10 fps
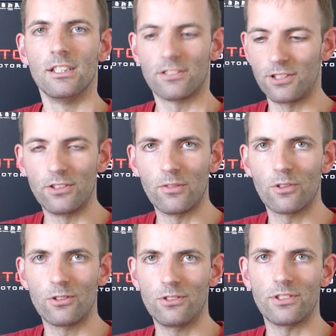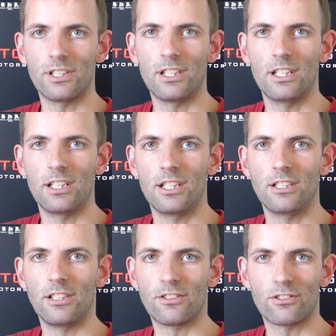Still difficult,
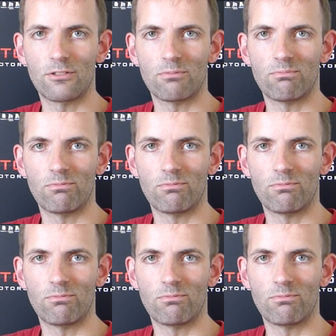and it's